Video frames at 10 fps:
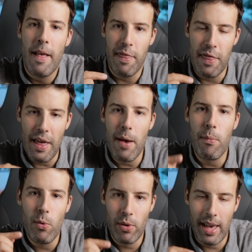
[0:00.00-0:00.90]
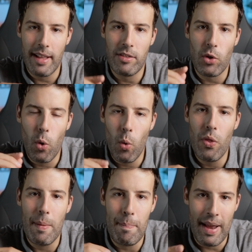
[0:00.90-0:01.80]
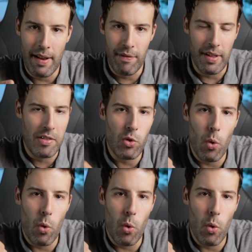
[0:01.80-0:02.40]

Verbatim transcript: they will get all the benefits,